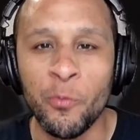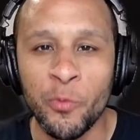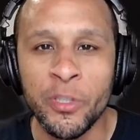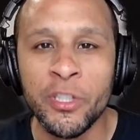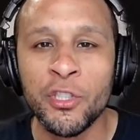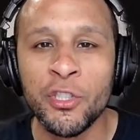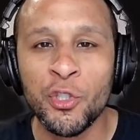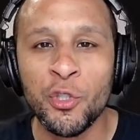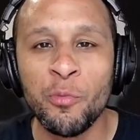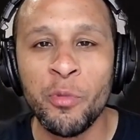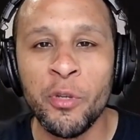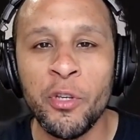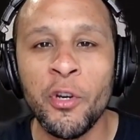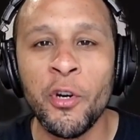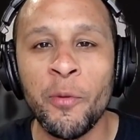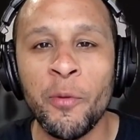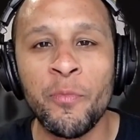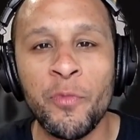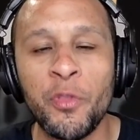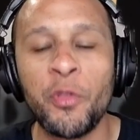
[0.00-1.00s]
We should be
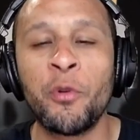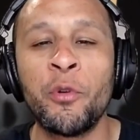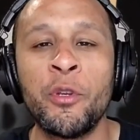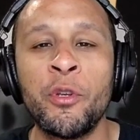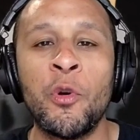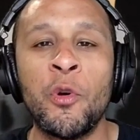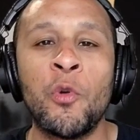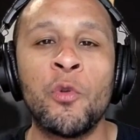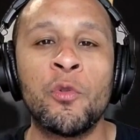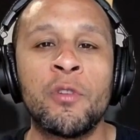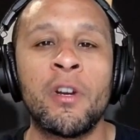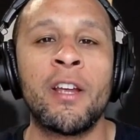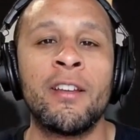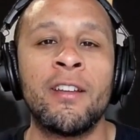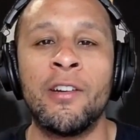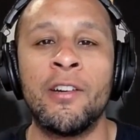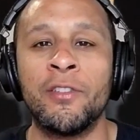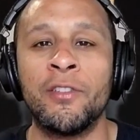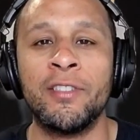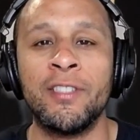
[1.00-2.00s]
up 3-0 right
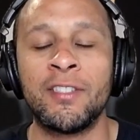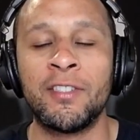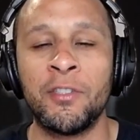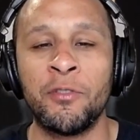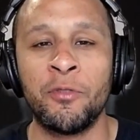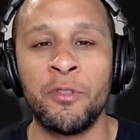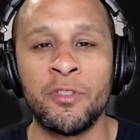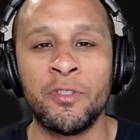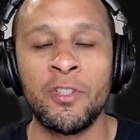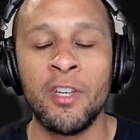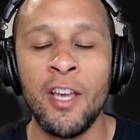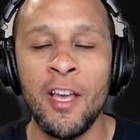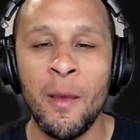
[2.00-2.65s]
now in this series,